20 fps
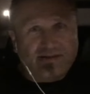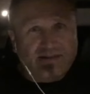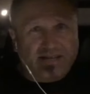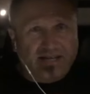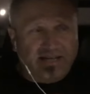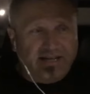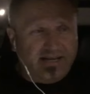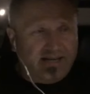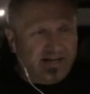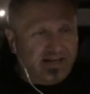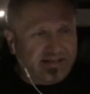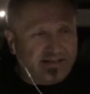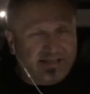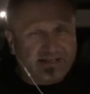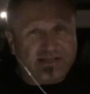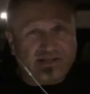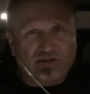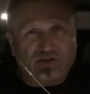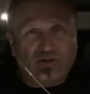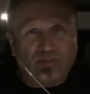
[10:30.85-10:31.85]
the
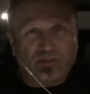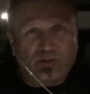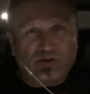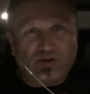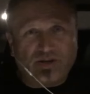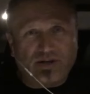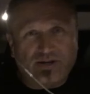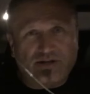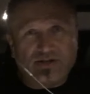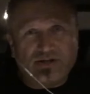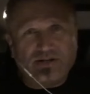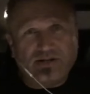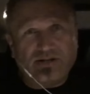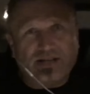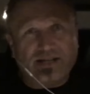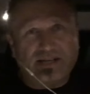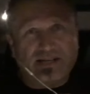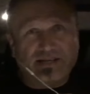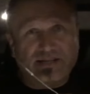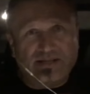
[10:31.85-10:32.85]
Tesla Supercharger
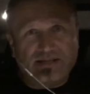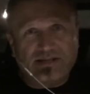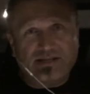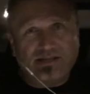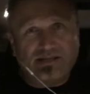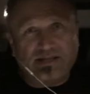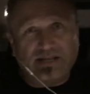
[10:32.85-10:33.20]
is